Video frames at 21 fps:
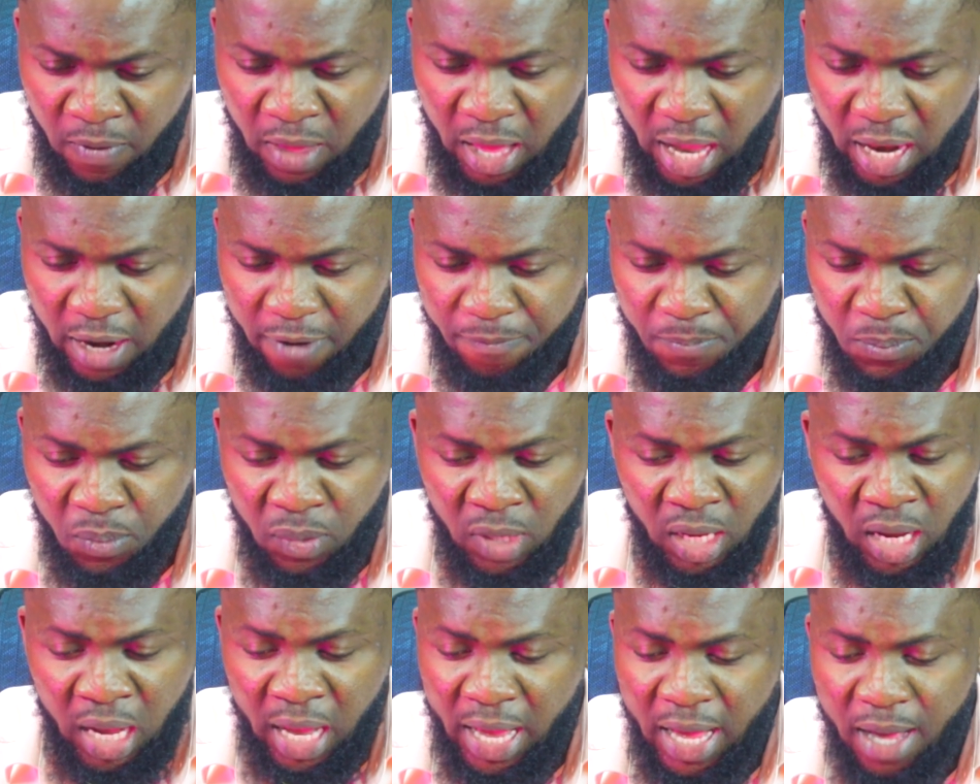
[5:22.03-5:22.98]
And
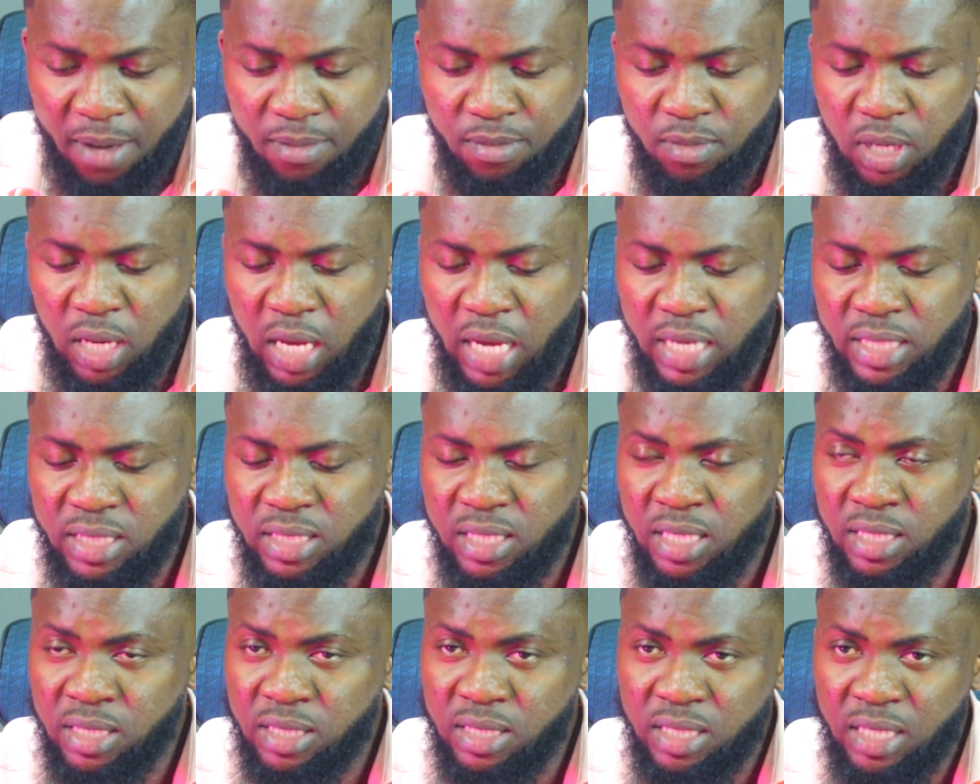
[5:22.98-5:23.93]

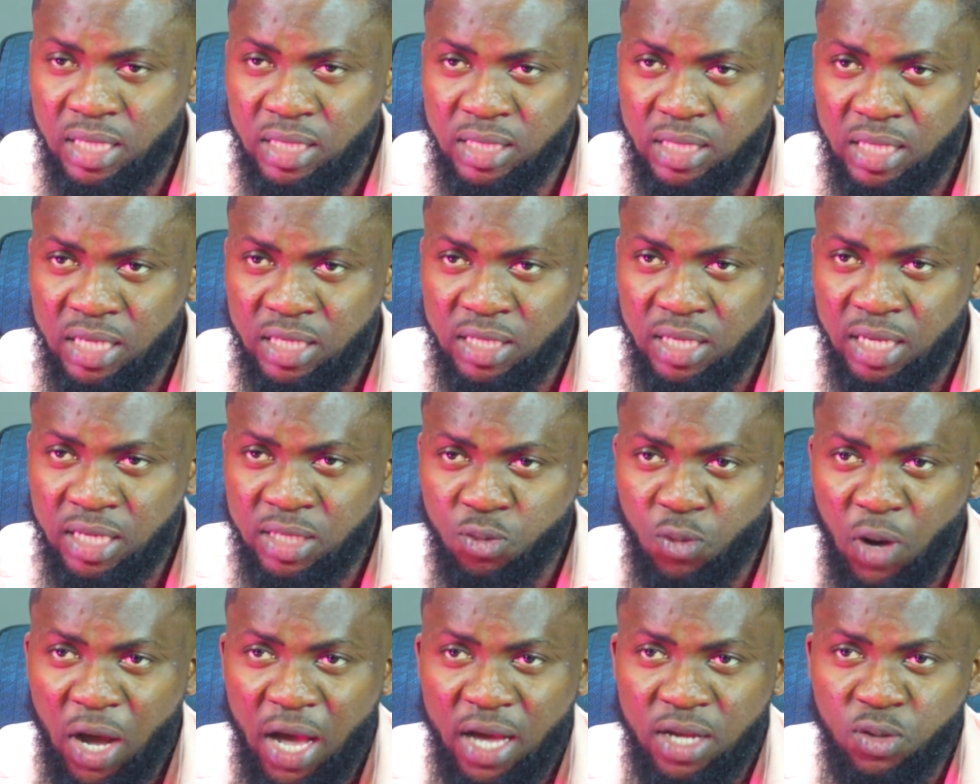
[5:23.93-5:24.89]
it's
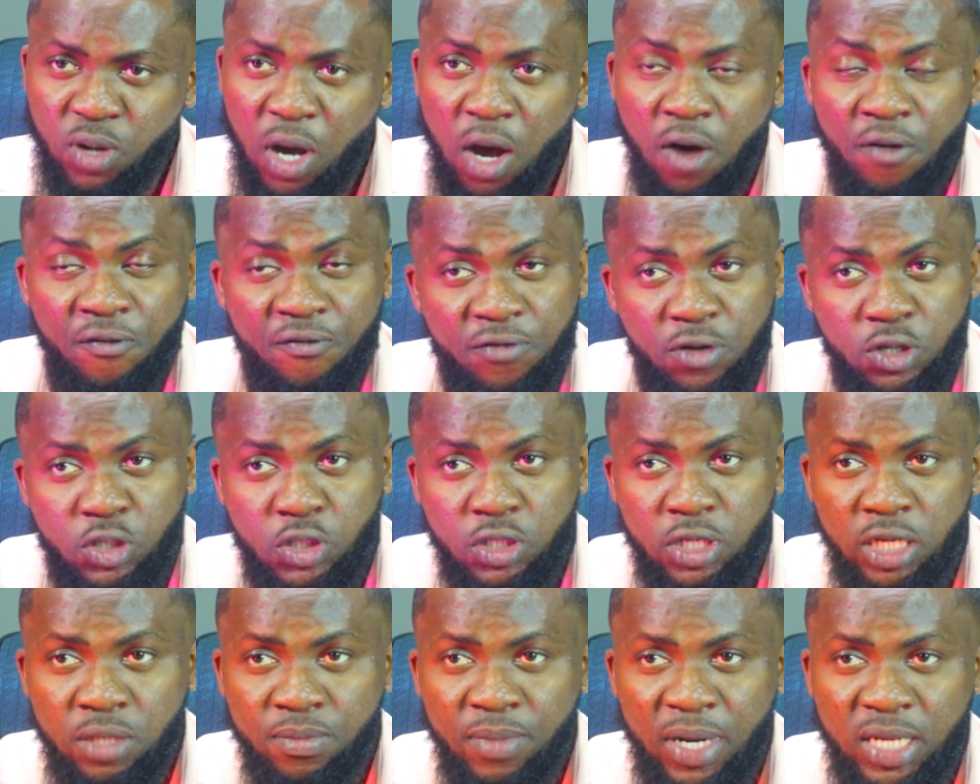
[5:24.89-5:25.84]
quite
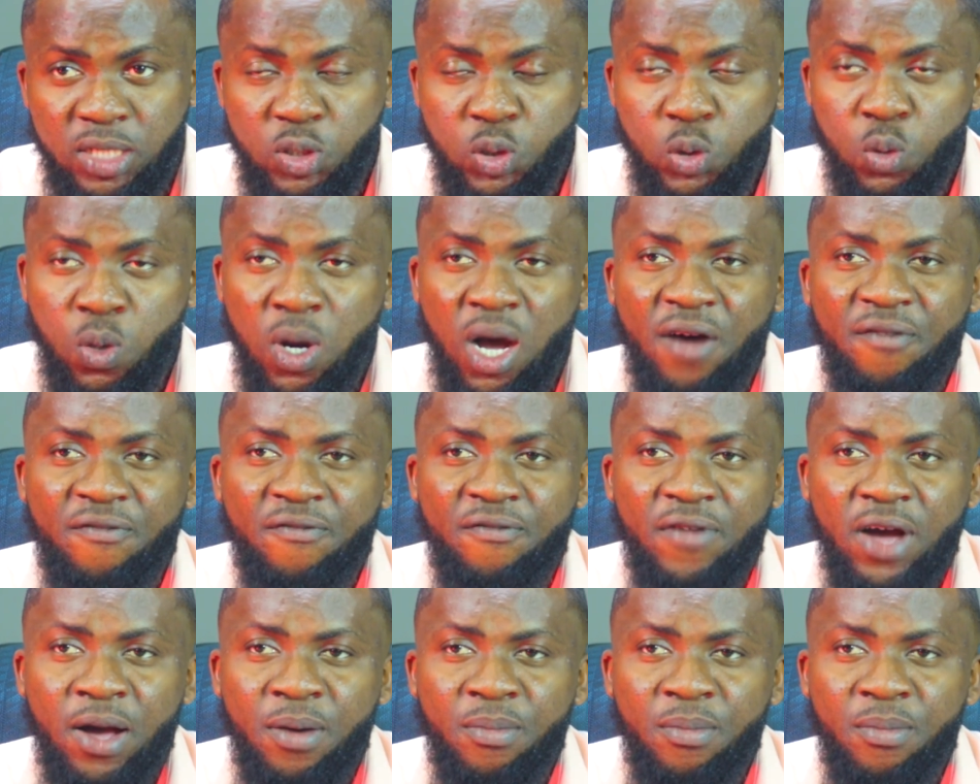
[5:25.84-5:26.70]
unfortunate, but to have